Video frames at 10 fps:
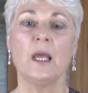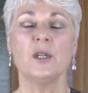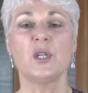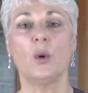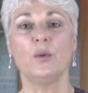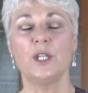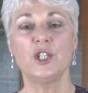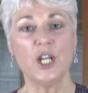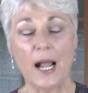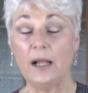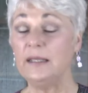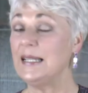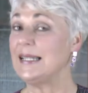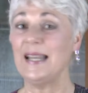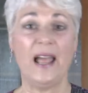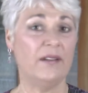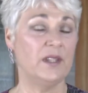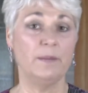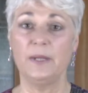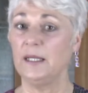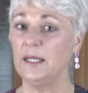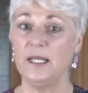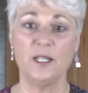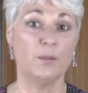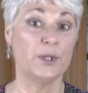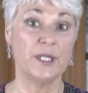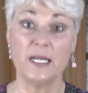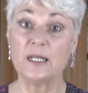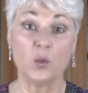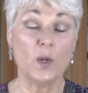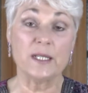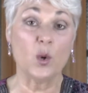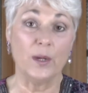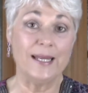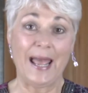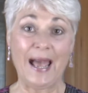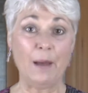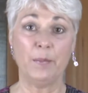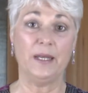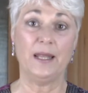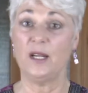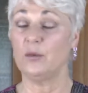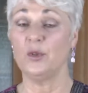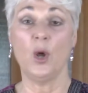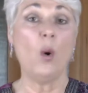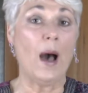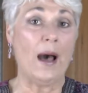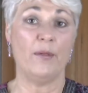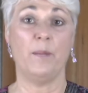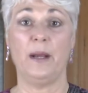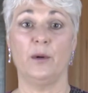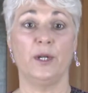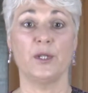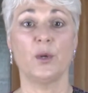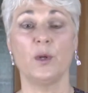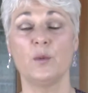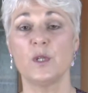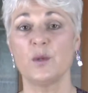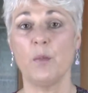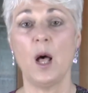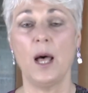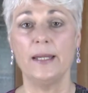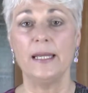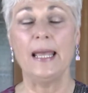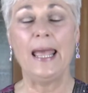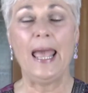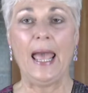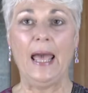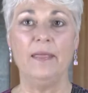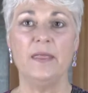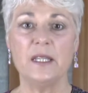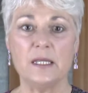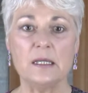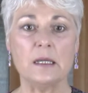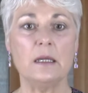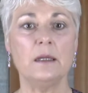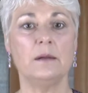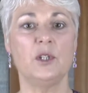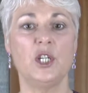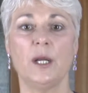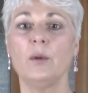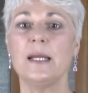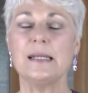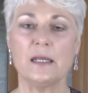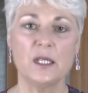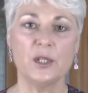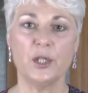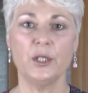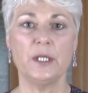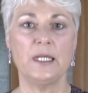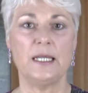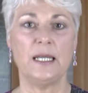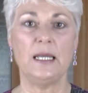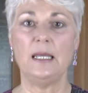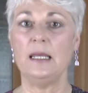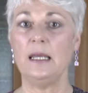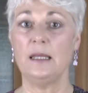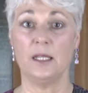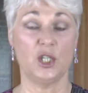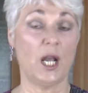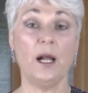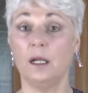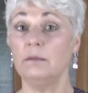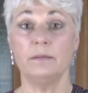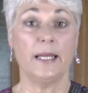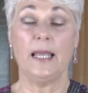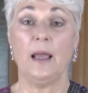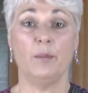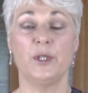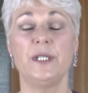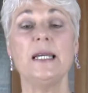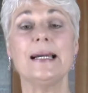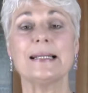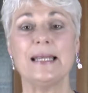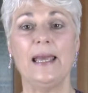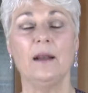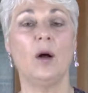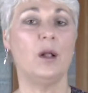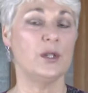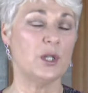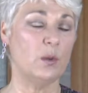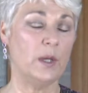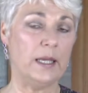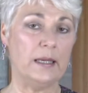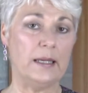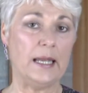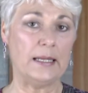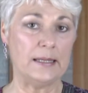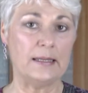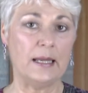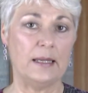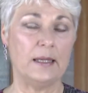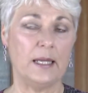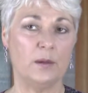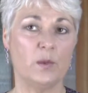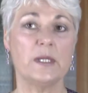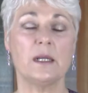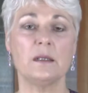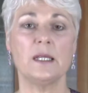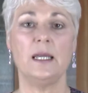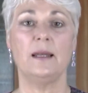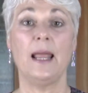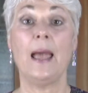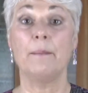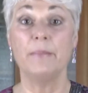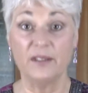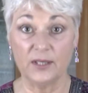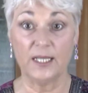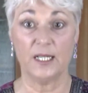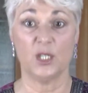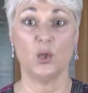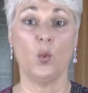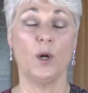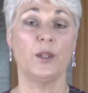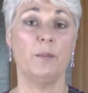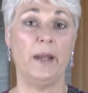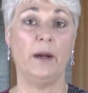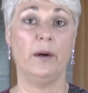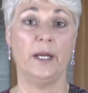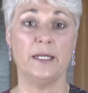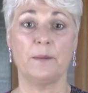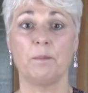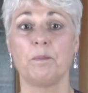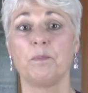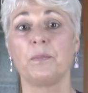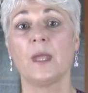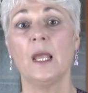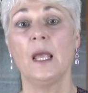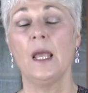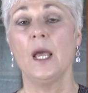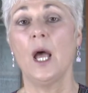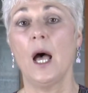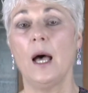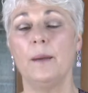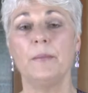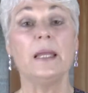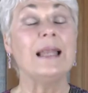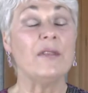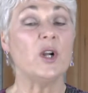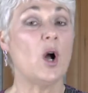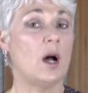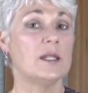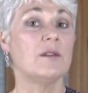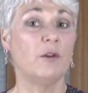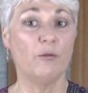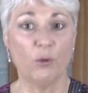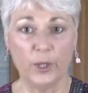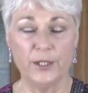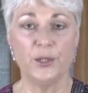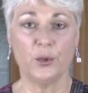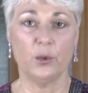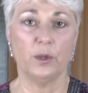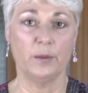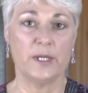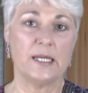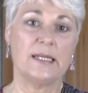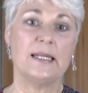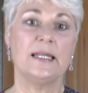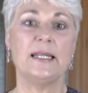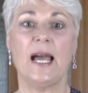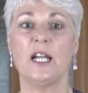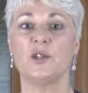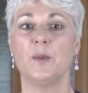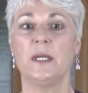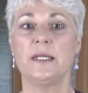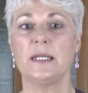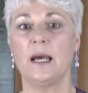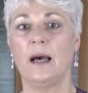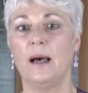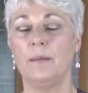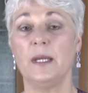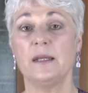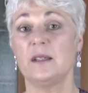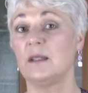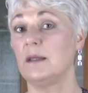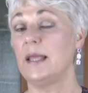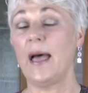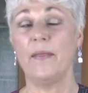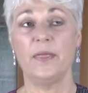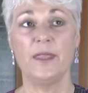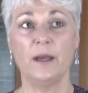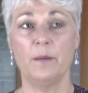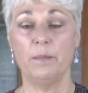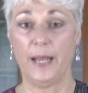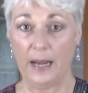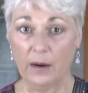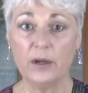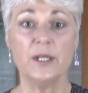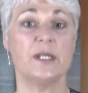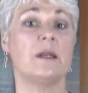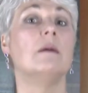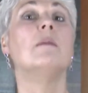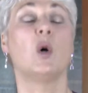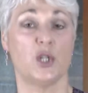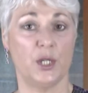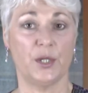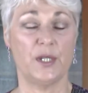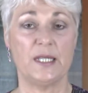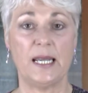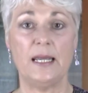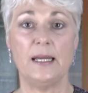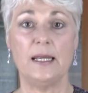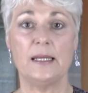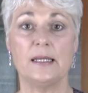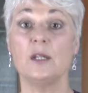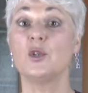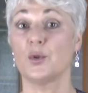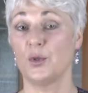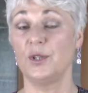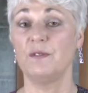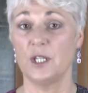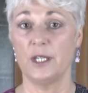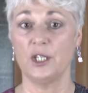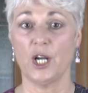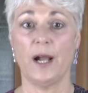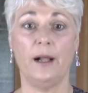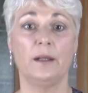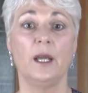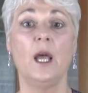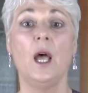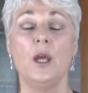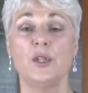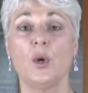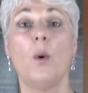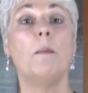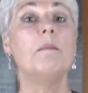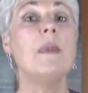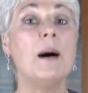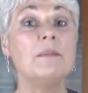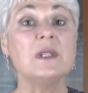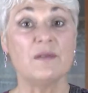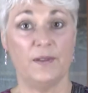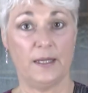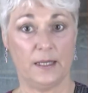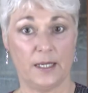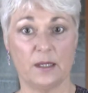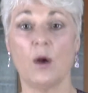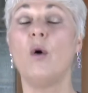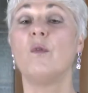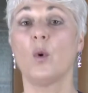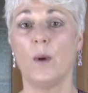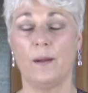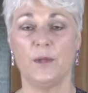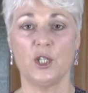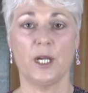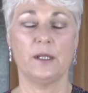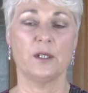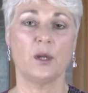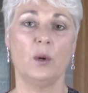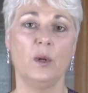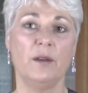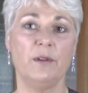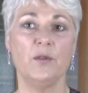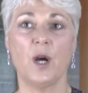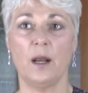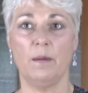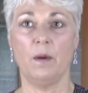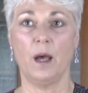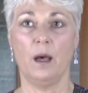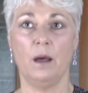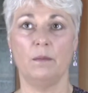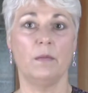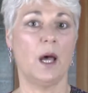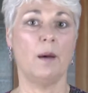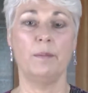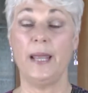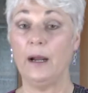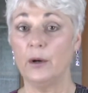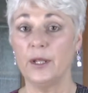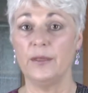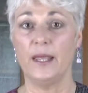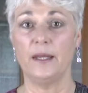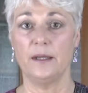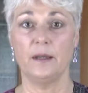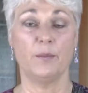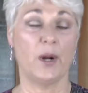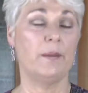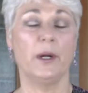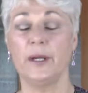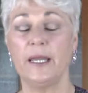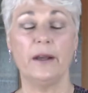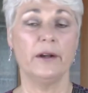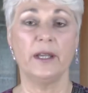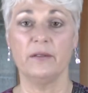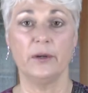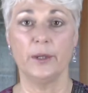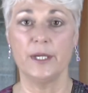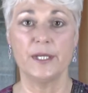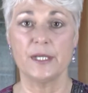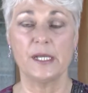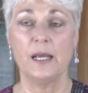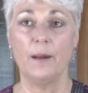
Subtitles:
So the child doesn't have the ability to predict what's going to happen. They don't know how the parent is going to respond. And this generates uncertainty in the child. They can't predict. And also it results in ambivalence toward the parent. Another cause of avoidant or resistant attachment is that the parent's emotional state is intrusive to the child. So mom's feelings overwhelm the child. So if you've got a parent that the primary caregiver